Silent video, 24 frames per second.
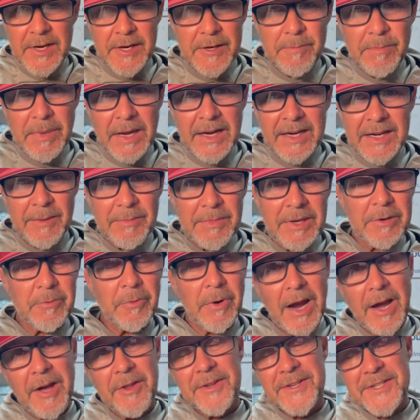it back, I'm like,
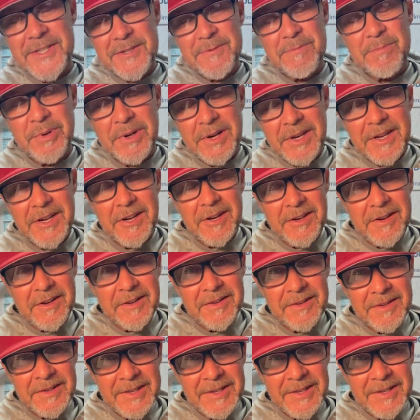wow, this is pretty good.